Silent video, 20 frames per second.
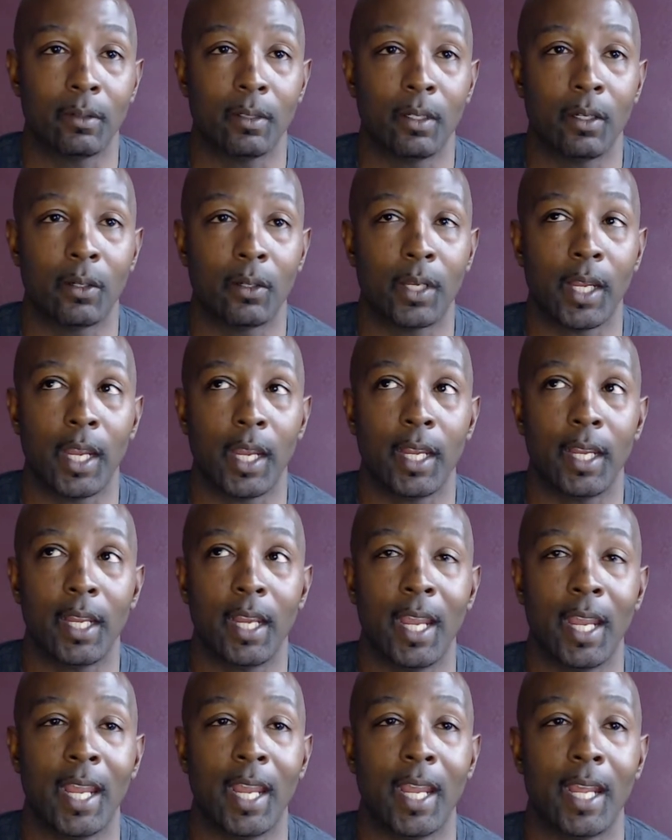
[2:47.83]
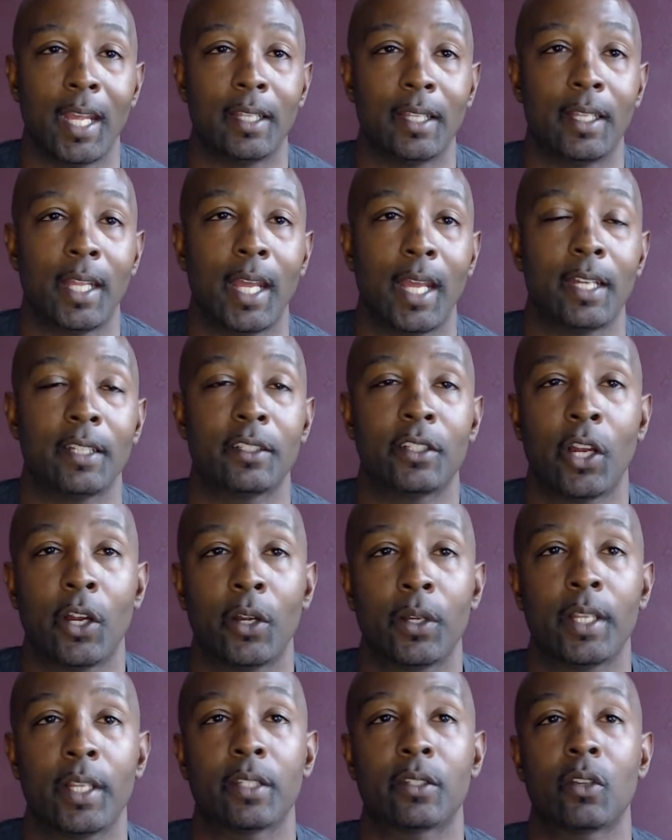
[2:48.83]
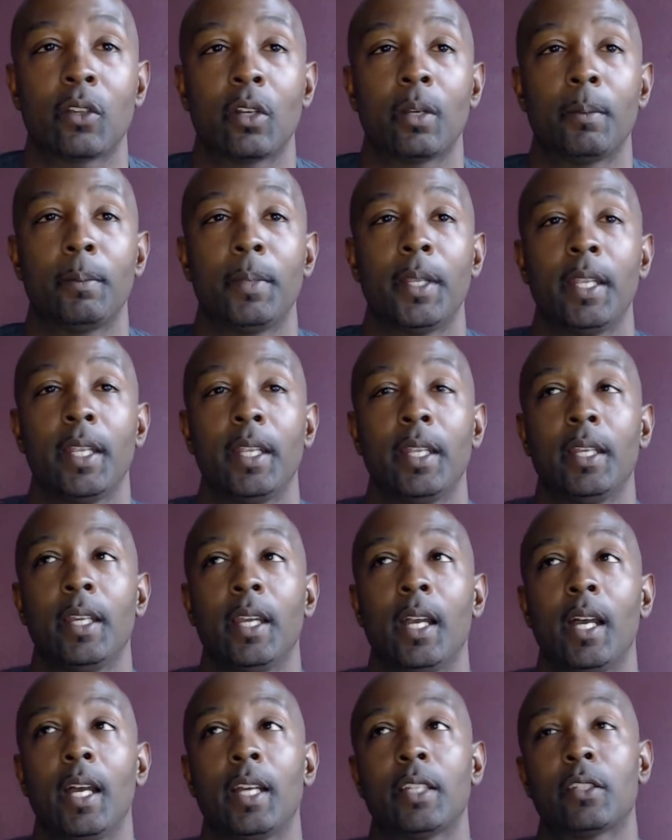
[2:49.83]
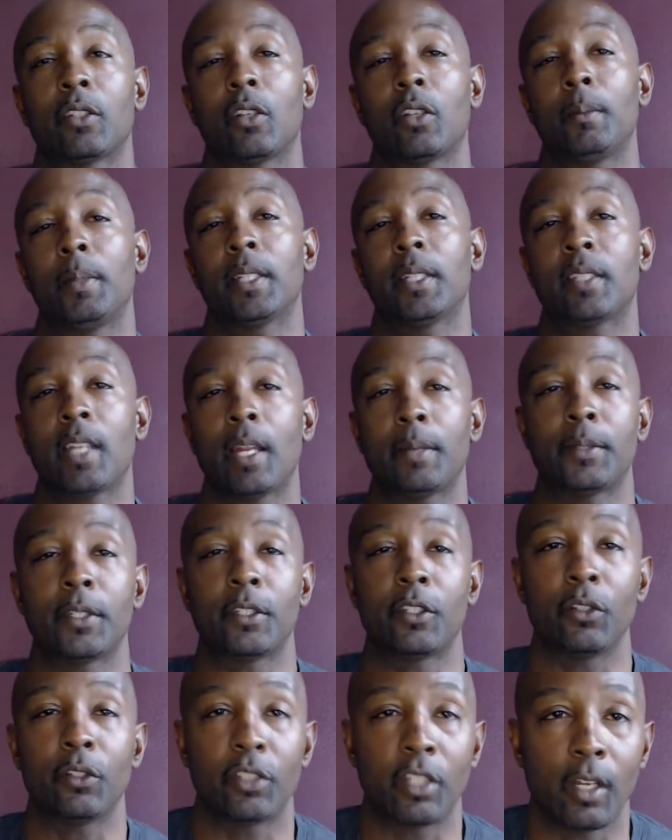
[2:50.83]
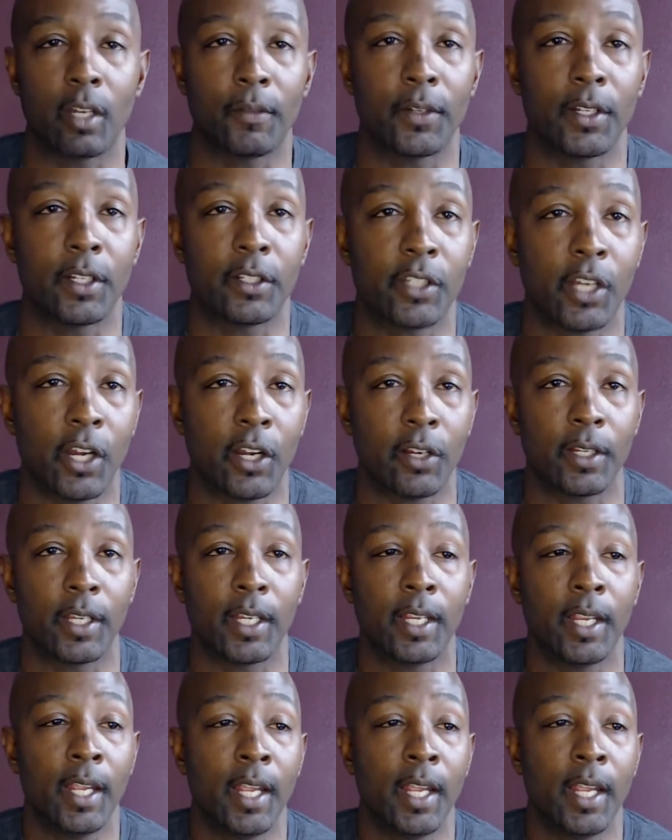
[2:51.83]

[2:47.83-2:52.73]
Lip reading: Okay, and that attorney is going to be a substitution of an attorney,